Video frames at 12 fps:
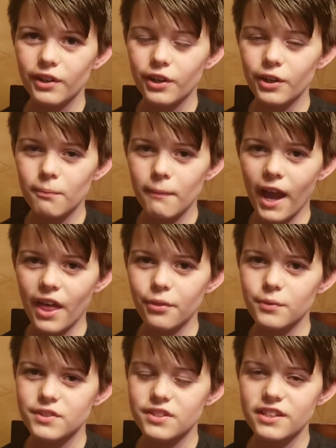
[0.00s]
Her math
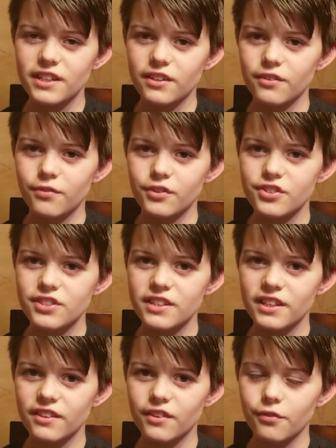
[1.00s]
was needed for
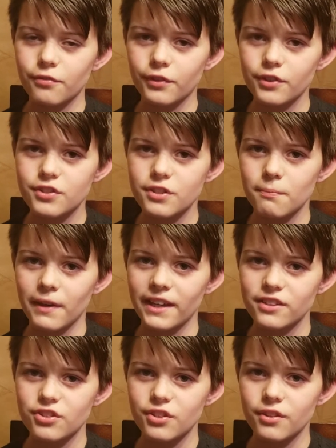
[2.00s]
sending the first
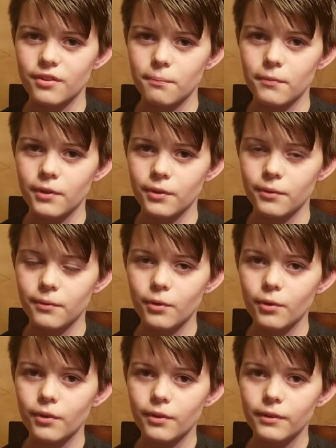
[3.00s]
man to the moon
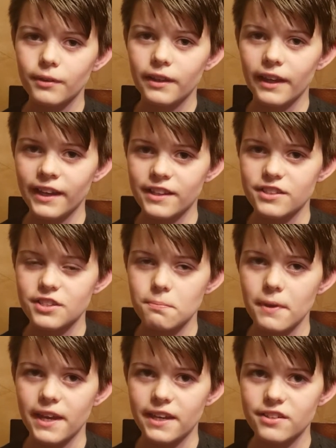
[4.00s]
and
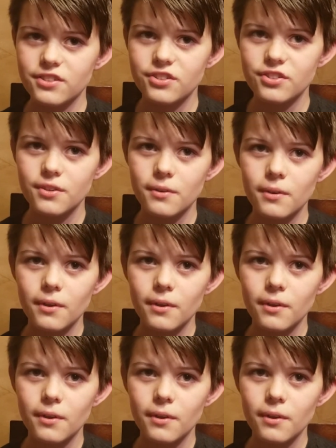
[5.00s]
space.